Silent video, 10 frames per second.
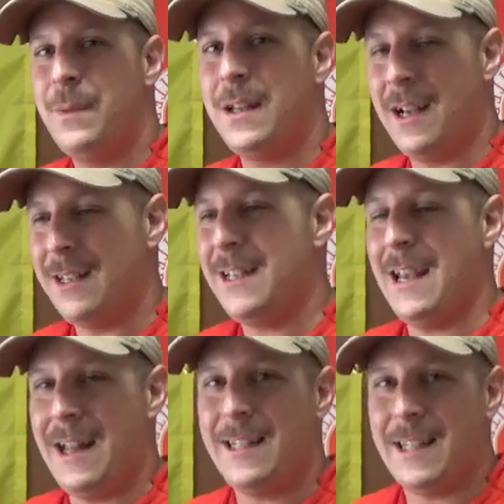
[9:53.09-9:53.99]
because
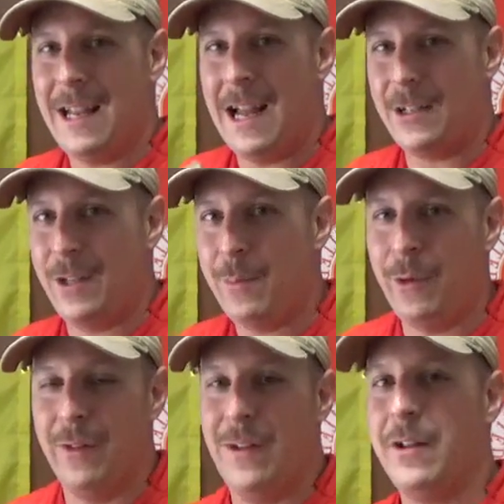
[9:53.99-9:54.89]
yeah, that's going to actually
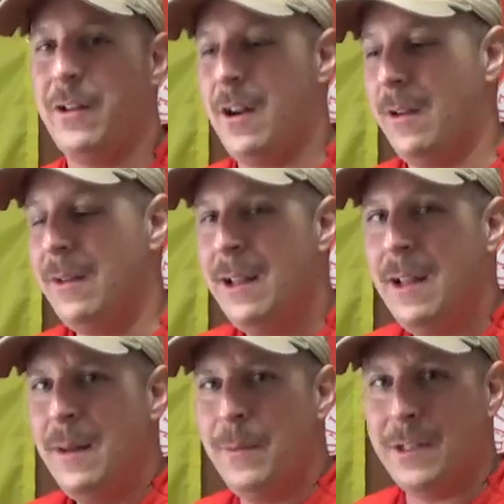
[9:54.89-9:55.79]
pull the Velcro out.
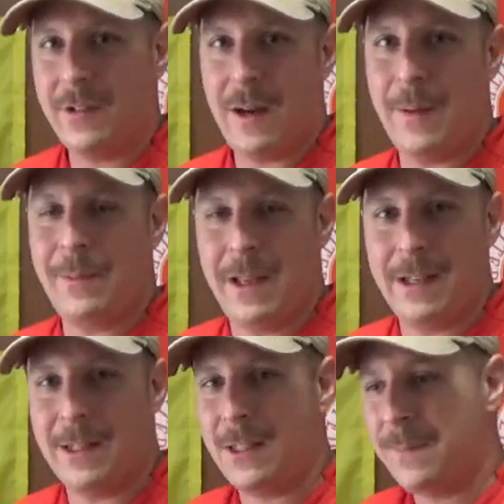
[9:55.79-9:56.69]
But ceramic
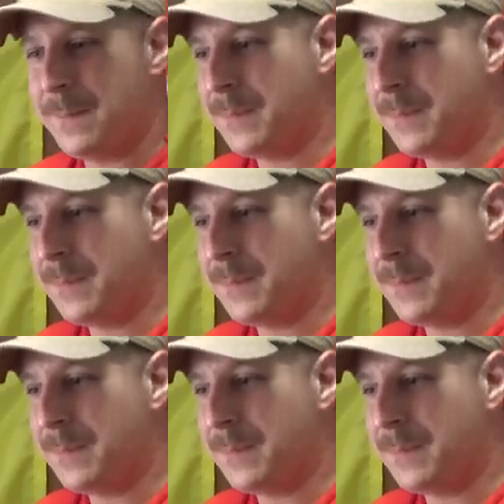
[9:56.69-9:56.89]
plates